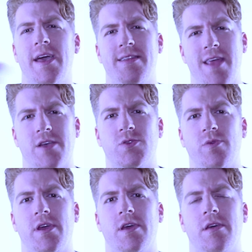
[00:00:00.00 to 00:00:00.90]
and next
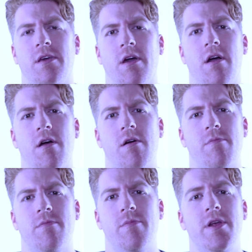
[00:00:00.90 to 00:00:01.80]
week.
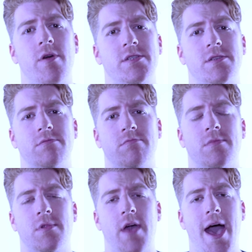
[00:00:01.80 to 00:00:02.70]
Um, but anyways,
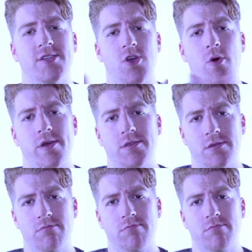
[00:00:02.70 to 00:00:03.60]
as
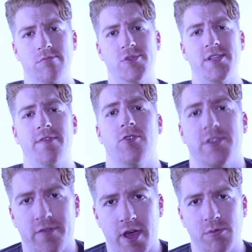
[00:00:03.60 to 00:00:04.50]
always, stay
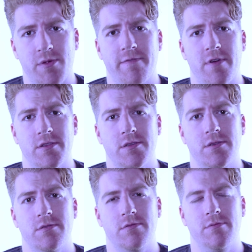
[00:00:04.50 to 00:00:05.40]
thirsty for games, my friends.
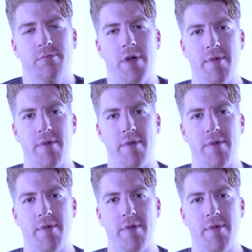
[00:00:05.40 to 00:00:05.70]
Bye